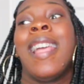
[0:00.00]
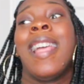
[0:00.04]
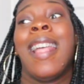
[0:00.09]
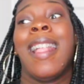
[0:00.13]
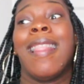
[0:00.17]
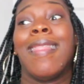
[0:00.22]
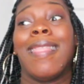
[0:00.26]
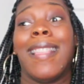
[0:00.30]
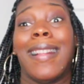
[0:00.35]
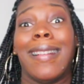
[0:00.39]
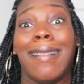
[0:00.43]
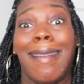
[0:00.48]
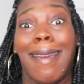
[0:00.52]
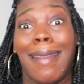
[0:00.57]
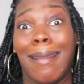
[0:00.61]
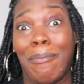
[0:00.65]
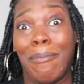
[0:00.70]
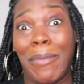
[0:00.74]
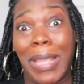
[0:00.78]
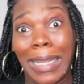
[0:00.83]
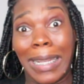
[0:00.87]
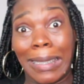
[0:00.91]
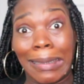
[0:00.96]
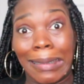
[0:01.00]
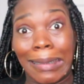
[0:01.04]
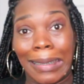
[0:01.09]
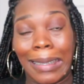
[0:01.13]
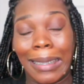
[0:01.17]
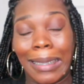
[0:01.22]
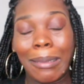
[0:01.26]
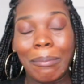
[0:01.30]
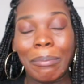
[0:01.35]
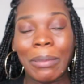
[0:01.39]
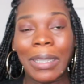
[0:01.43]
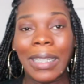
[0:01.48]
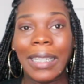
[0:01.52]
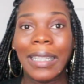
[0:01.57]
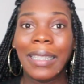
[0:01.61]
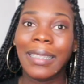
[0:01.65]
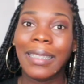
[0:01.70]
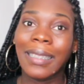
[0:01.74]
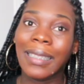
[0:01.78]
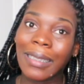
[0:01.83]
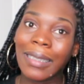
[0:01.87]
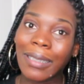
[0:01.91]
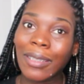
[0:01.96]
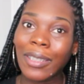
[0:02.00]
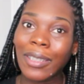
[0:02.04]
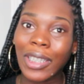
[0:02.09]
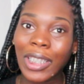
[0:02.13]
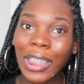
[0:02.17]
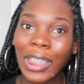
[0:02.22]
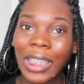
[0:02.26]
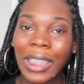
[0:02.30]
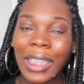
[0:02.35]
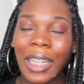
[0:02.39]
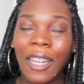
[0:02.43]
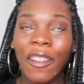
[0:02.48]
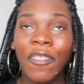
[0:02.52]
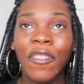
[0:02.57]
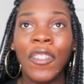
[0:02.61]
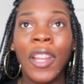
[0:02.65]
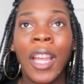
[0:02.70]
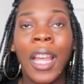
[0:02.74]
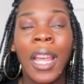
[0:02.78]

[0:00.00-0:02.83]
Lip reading: they're not amazing, but you know, they're good enough.